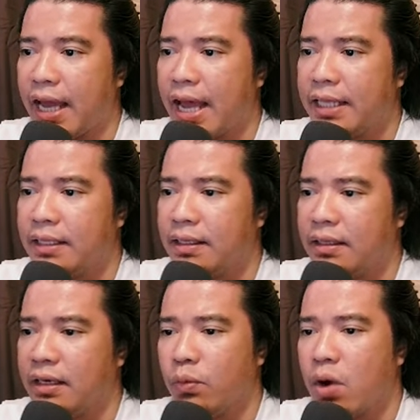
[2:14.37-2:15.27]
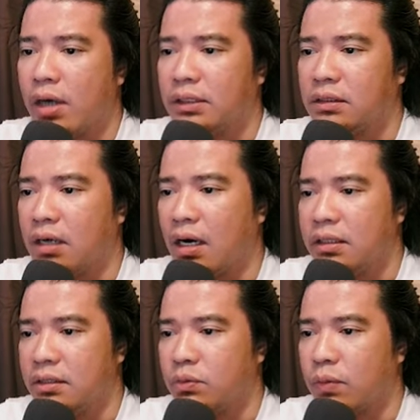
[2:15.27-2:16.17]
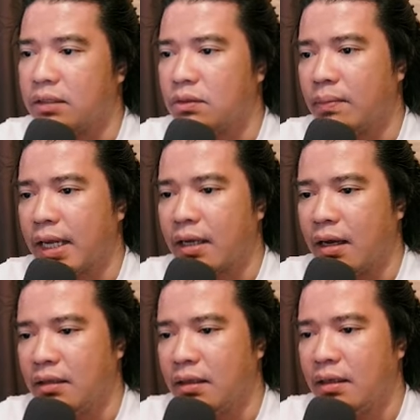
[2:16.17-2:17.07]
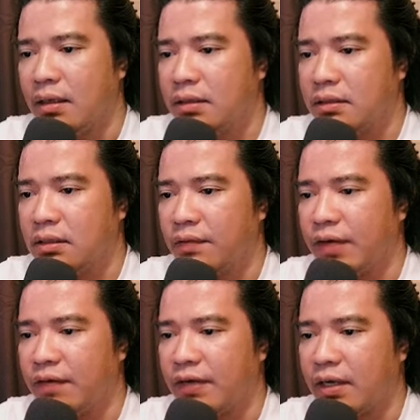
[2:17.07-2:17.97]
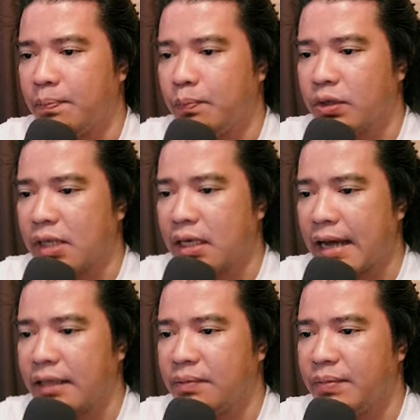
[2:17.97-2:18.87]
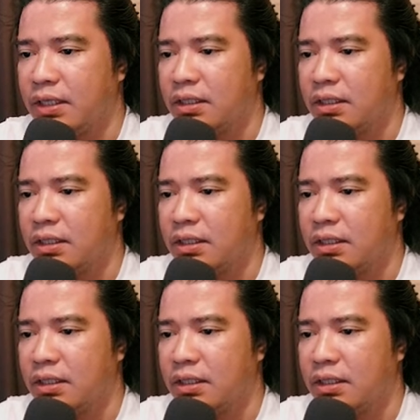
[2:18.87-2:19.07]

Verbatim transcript: And the rewards are this one. So my god, this is a very, very important item here.